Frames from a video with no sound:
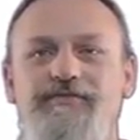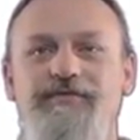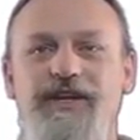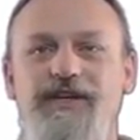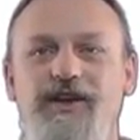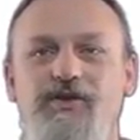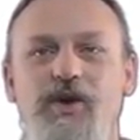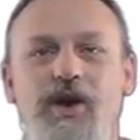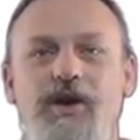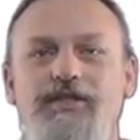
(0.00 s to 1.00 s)

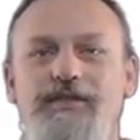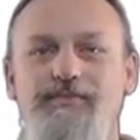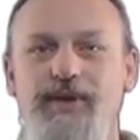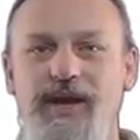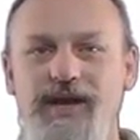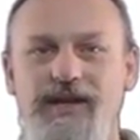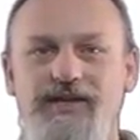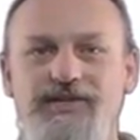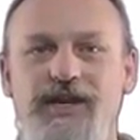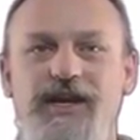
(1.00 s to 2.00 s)
video on the
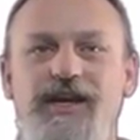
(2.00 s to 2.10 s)
page